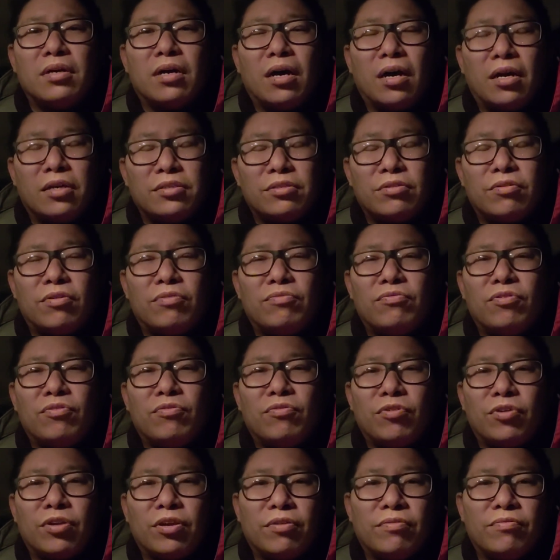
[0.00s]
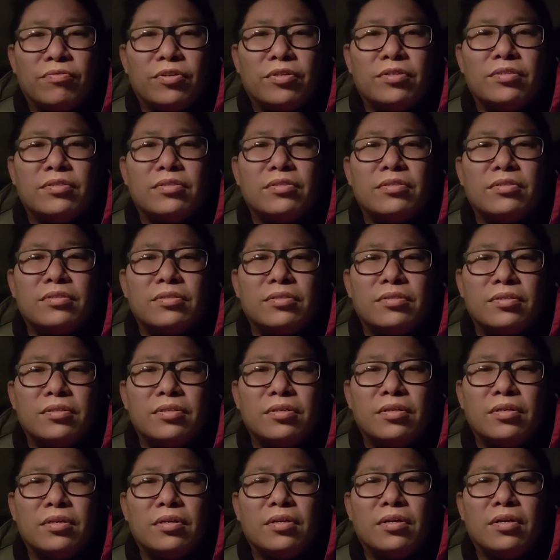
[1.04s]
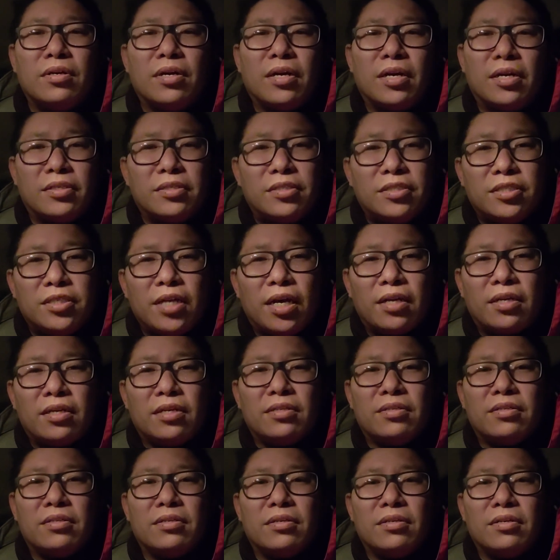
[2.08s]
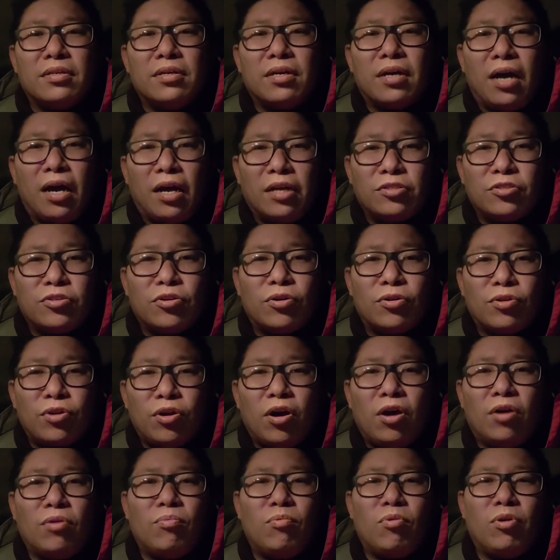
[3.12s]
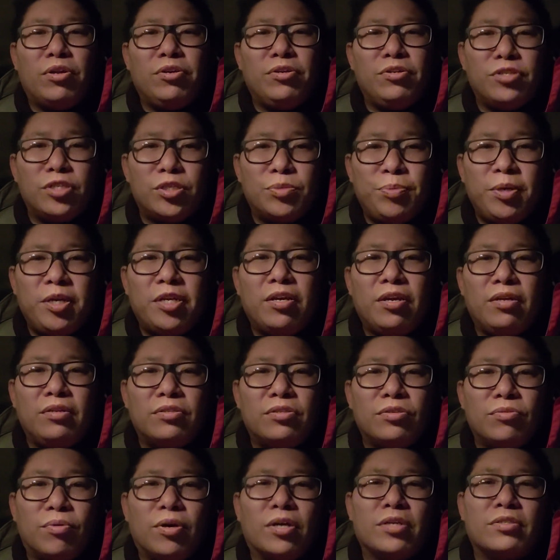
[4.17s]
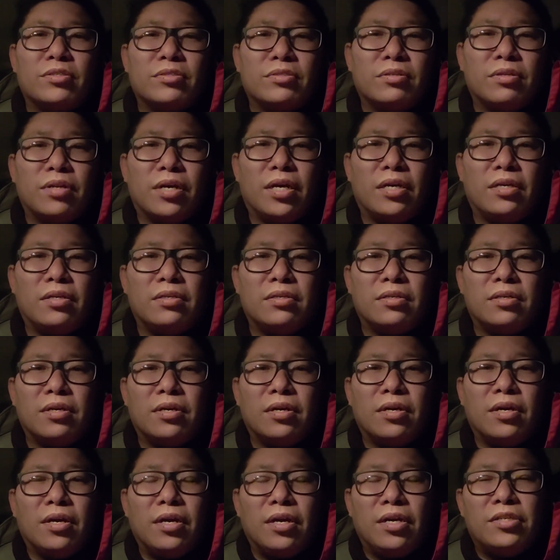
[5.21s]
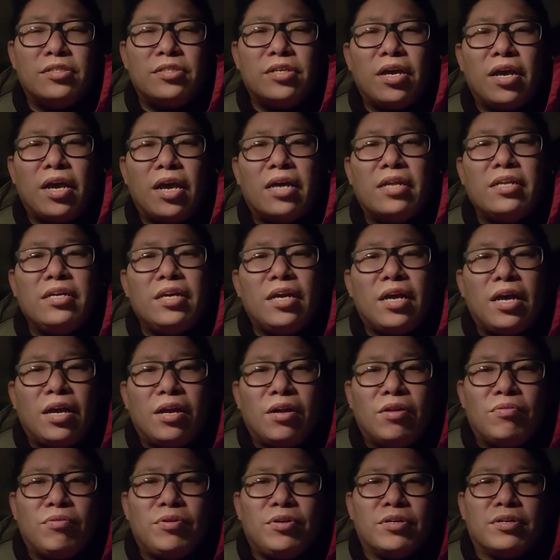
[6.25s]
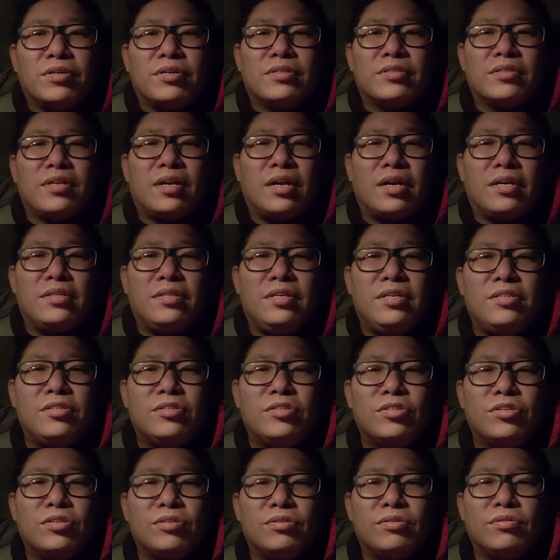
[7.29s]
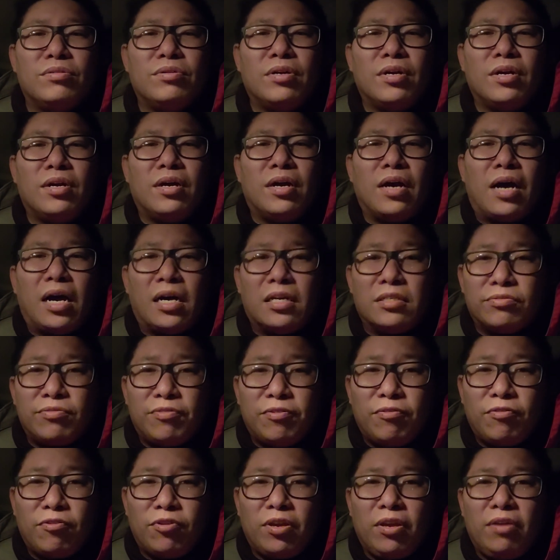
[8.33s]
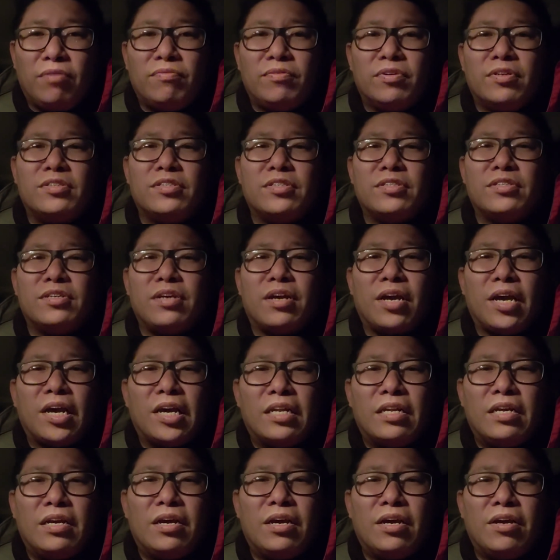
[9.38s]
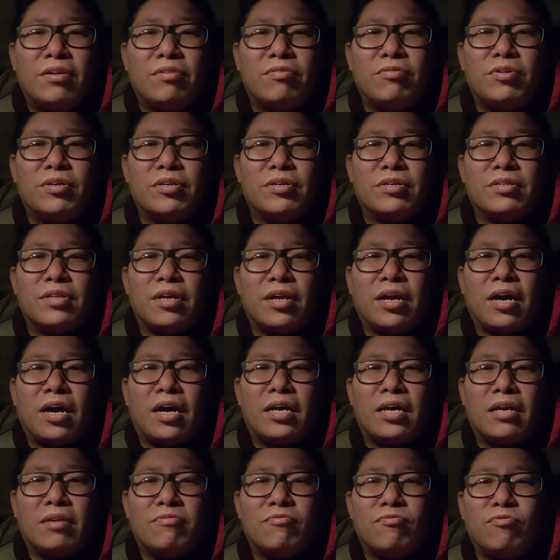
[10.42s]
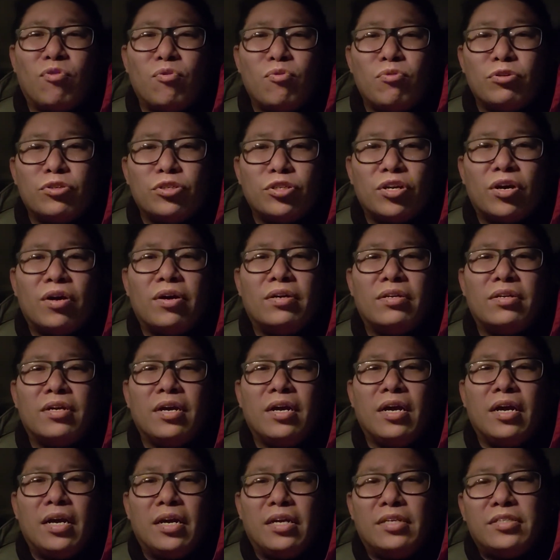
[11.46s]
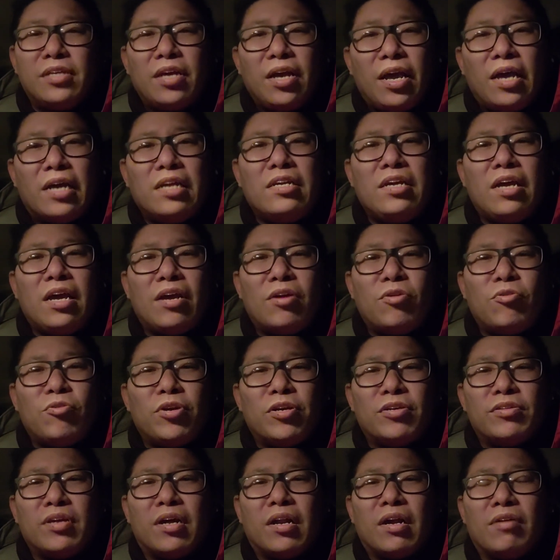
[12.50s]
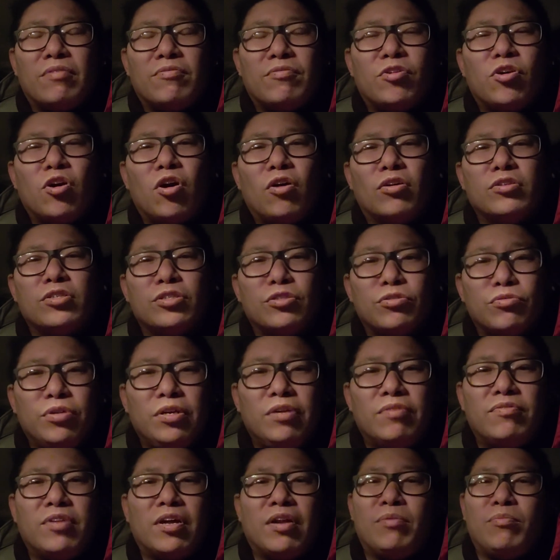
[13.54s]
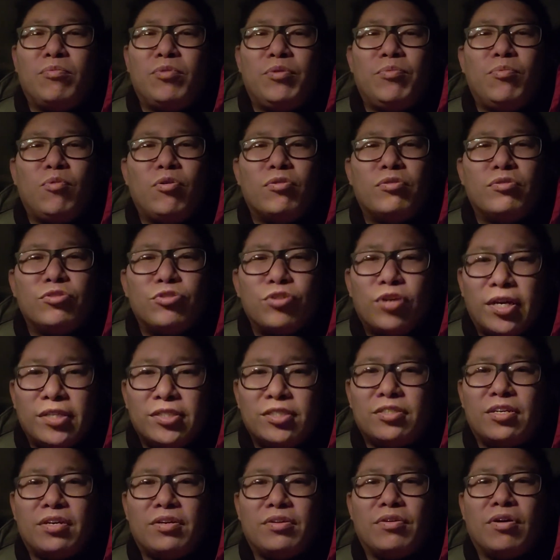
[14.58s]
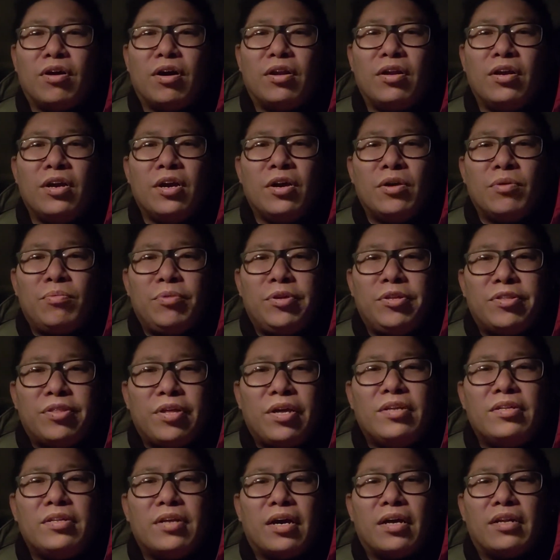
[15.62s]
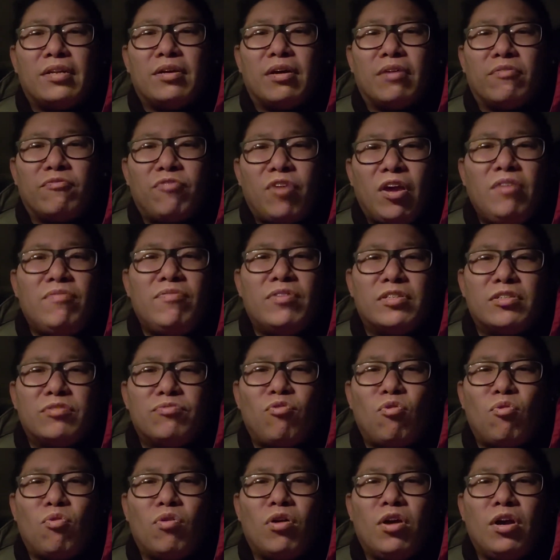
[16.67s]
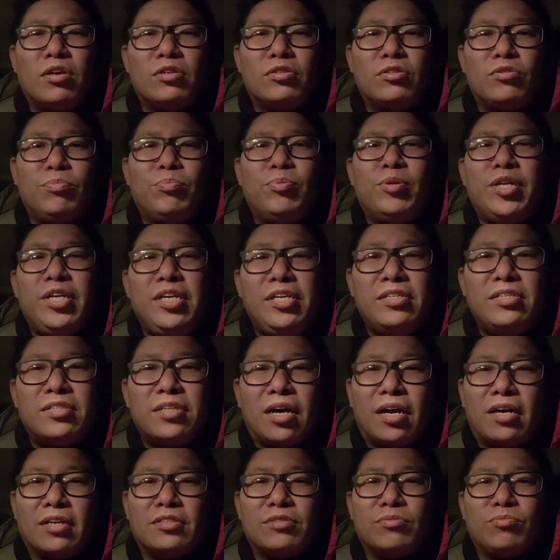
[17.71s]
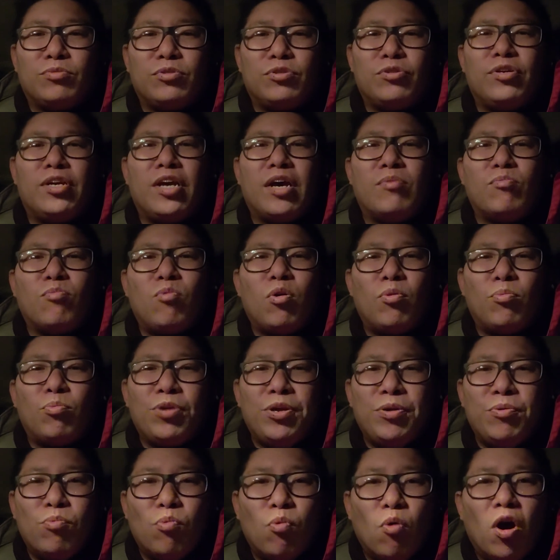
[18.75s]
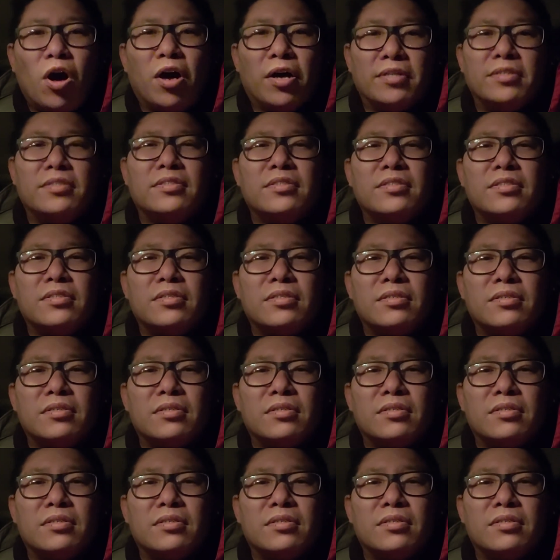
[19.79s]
Ask God for forgiveness. And second, ask God, God, what are you speaking to us today? Is there any area that I need to Ask for forgiveness. Is there any area that I have foreshot? Is there any area that I've caused grief that we weren't trusting God? We think that faith is for to please us, to get what we want.